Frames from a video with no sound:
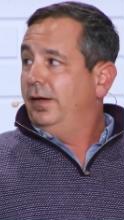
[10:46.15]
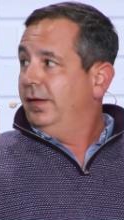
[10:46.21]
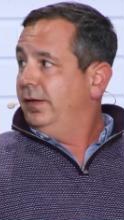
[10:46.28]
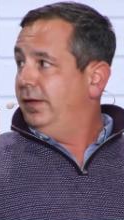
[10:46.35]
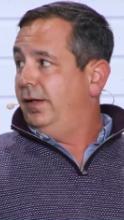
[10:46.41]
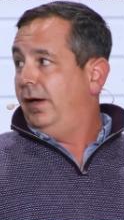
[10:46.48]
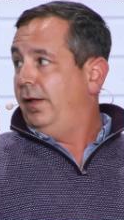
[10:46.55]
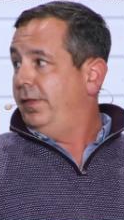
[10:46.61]

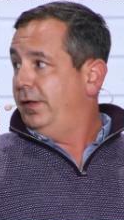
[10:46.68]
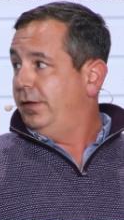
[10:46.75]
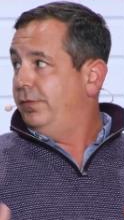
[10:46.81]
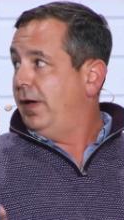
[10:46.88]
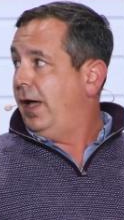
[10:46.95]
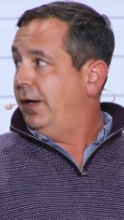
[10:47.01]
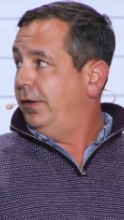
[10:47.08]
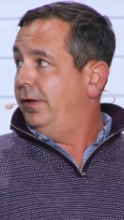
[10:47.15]
you know, I think you've
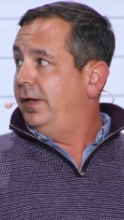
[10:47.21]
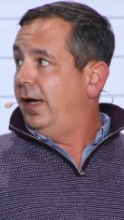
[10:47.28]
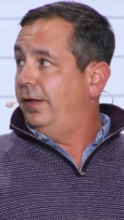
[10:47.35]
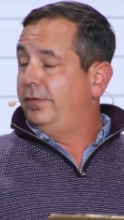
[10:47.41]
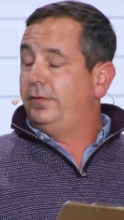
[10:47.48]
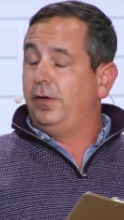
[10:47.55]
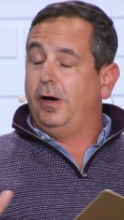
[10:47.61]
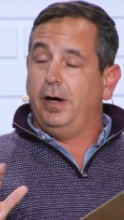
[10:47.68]
got a good
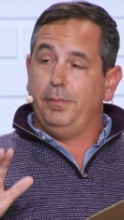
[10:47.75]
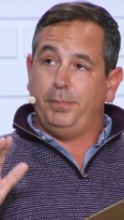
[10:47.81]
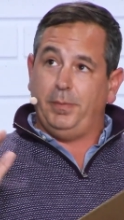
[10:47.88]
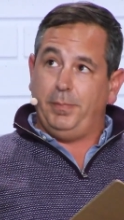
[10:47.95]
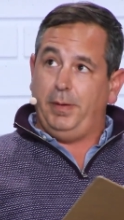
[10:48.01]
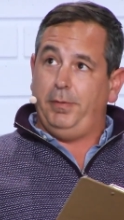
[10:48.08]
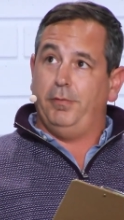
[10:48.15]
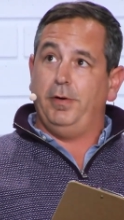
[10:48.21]
head start,
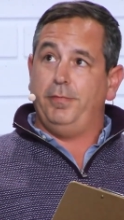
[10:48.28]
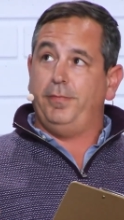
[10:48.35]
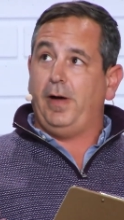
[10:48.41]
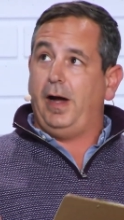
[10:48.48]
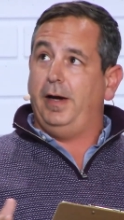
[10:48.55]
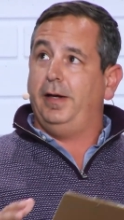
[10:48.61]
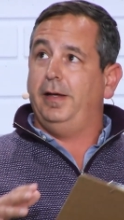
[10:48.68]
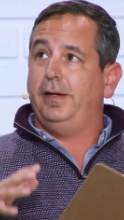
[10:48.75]
but maybe
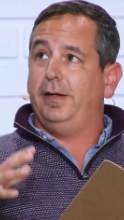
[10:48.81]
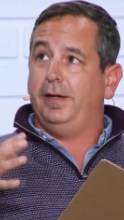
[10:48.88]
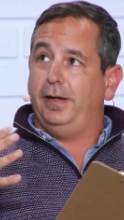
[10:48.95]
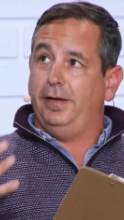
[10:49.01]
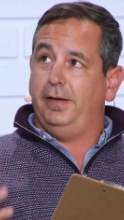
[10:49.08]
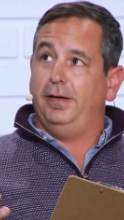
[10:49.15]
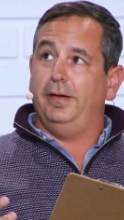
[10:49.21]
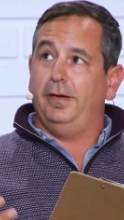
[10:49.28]
refine it
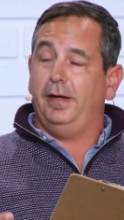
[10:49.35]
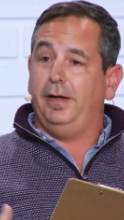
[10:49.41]
and,